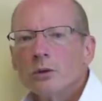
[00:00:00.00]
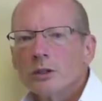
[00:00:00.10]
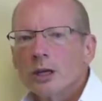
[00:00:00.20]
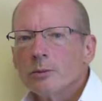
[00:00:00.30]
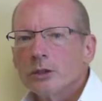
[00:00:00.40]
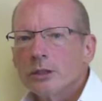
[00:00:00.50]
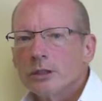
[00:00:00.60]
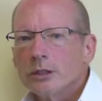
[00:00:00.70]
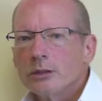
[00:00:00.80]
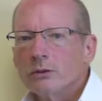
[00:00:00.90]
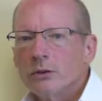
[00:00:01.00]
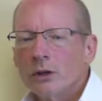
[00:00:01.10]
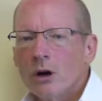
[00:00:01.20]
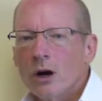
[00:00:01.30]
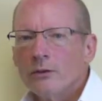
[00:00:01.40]
receptionist in the
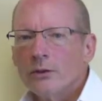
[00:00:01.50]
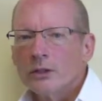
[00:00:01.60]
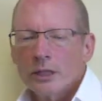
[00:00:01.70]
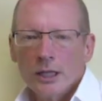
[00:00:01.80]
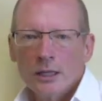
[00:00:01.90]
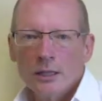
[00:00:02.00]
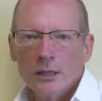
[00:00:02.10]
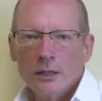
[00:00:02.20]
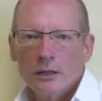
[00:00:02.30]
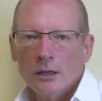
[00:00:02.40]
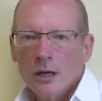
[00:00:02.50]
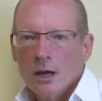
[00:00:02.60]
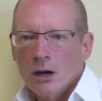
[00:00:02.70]
front office and they're